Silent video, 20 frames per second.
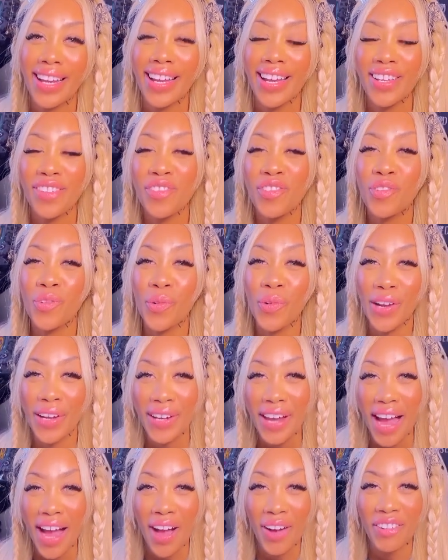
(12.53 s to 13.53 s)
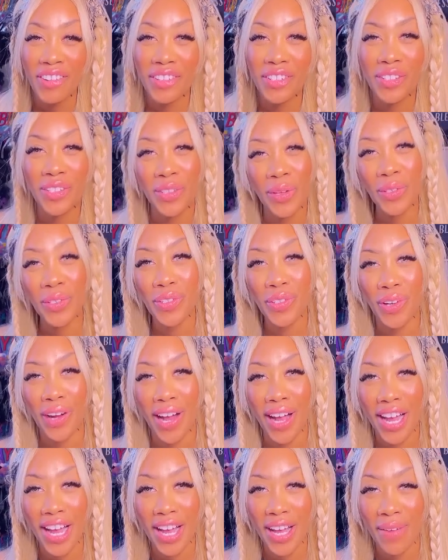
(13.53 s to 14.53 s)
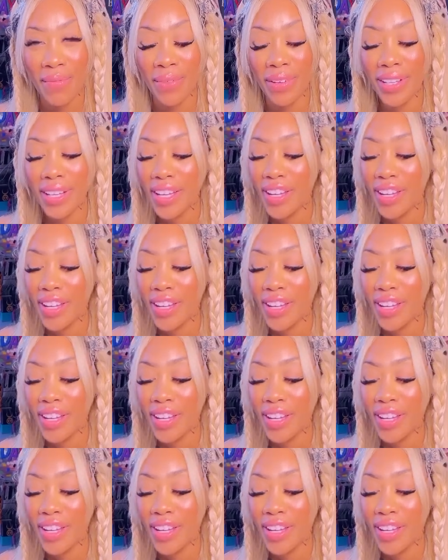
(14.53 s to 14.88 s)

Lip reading: and join our soul tribe.